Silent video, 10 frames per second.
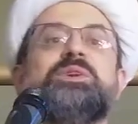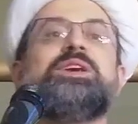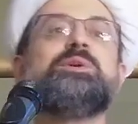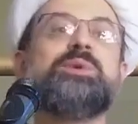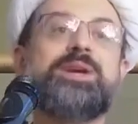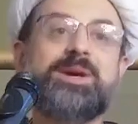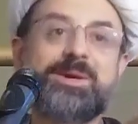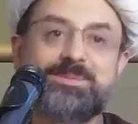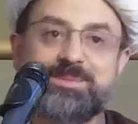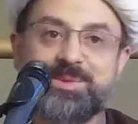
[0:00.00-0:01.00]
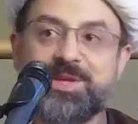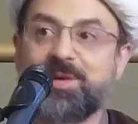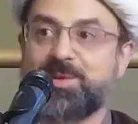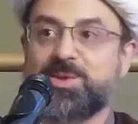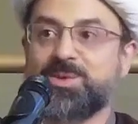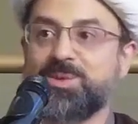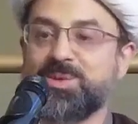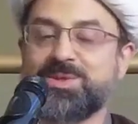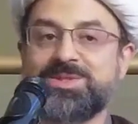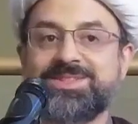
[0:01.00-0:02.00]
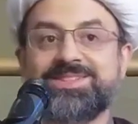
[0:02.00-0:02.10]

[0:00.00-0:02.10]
here we come with our tools.